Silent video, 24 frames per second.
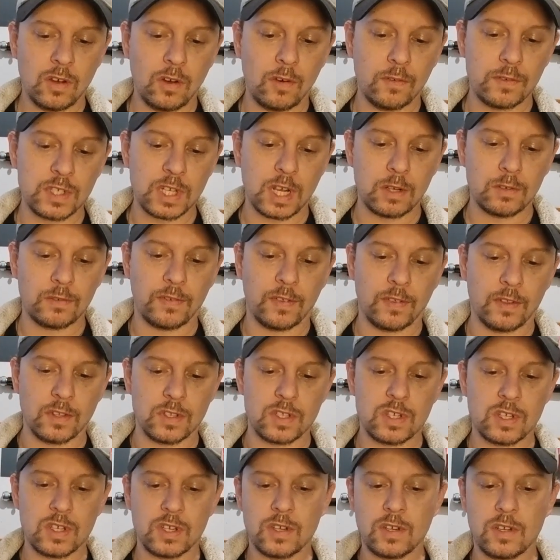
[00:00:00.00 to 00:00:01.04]
of sound
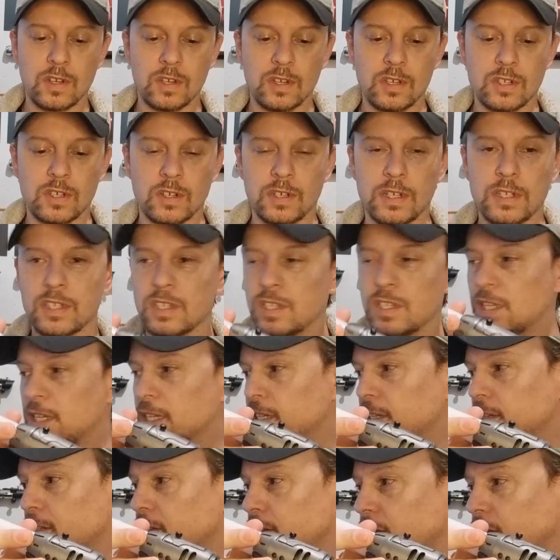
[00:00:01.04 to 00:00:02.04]
fonts. So this is the